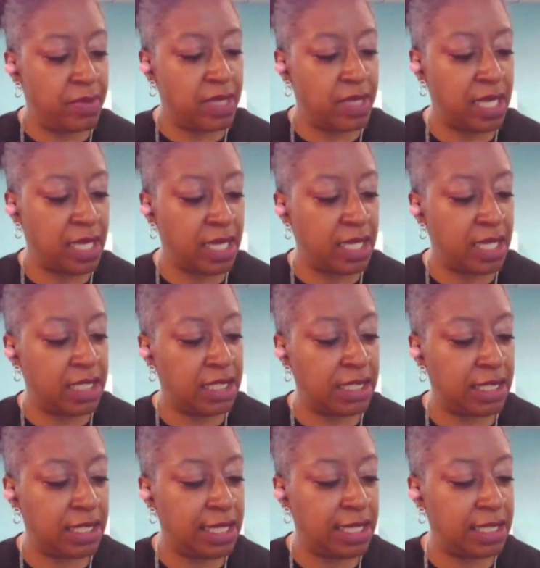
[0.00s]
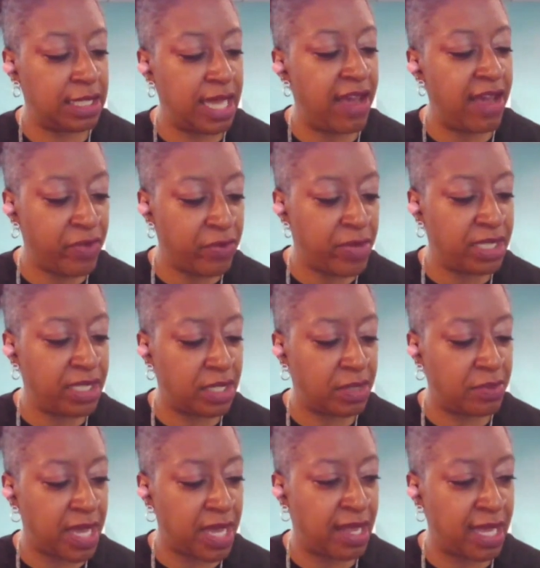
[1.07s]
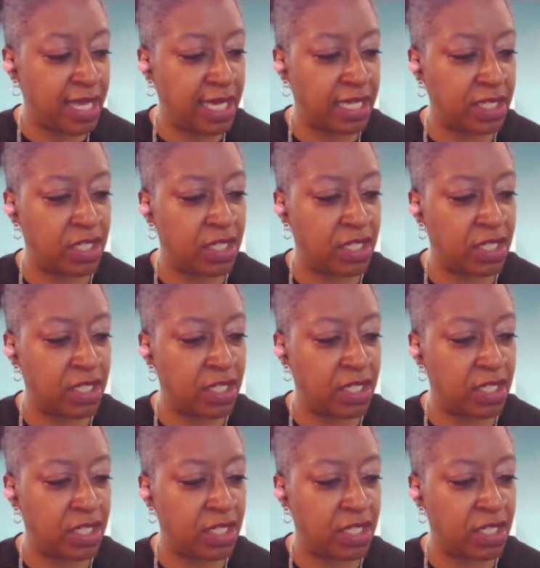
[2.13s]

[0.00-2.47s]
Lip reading: is every once in a while I get